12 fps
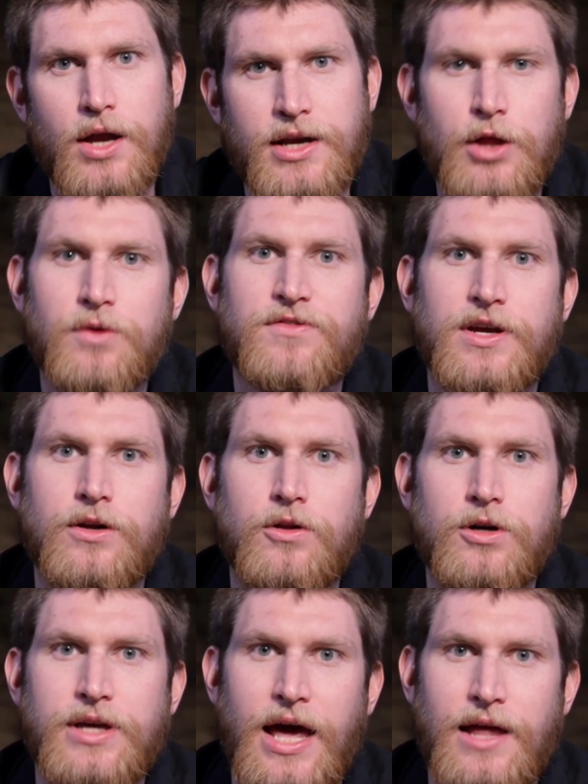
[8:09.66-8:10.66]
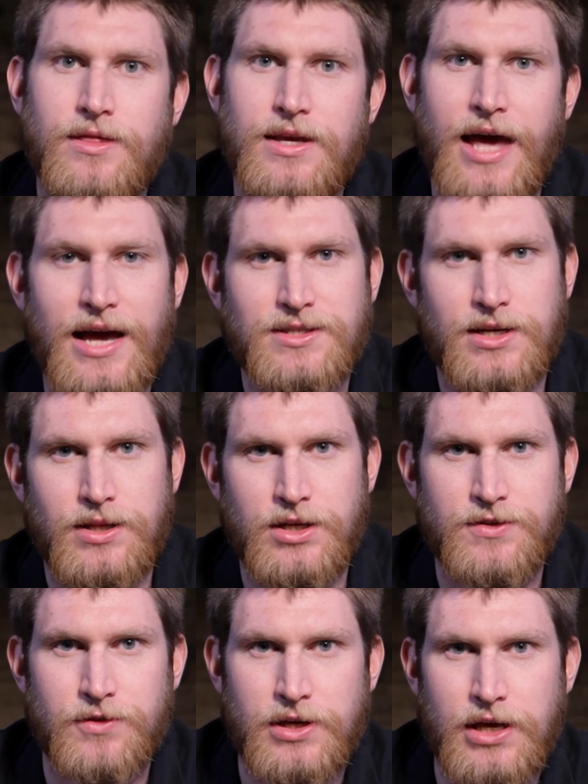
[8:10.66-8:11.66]
Now let's take a look at the accent
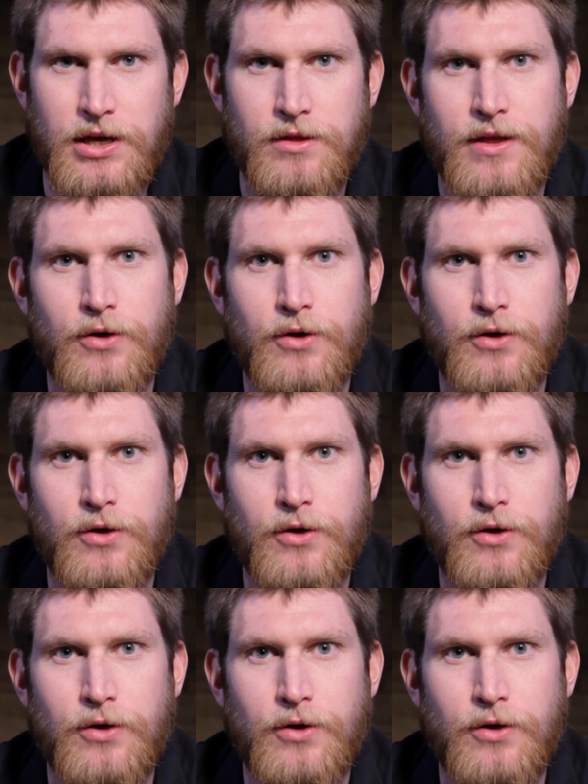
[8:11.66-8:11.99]
lights for the kit.